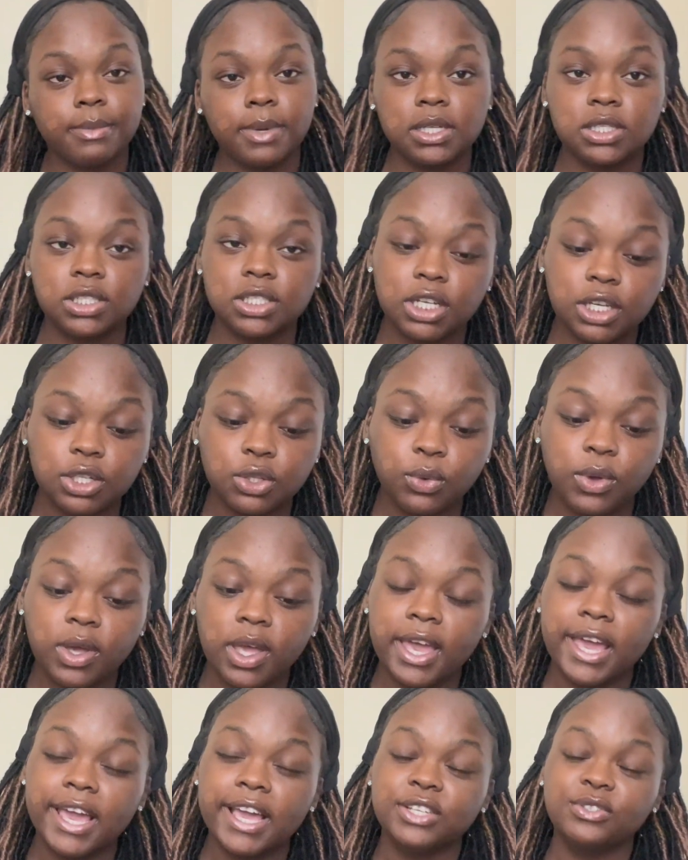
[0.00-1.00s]
channel
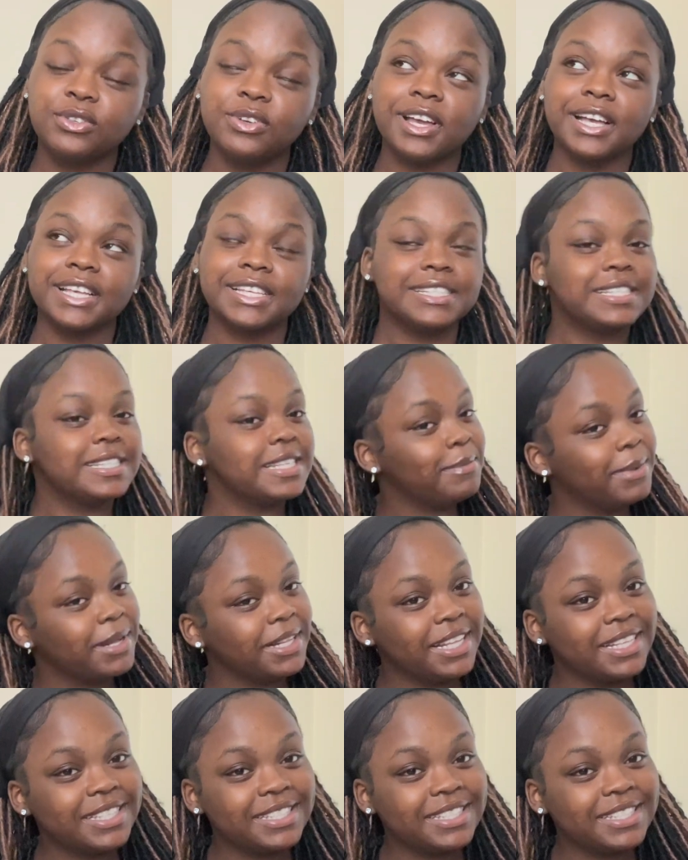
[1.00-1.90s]
as you guys can see by the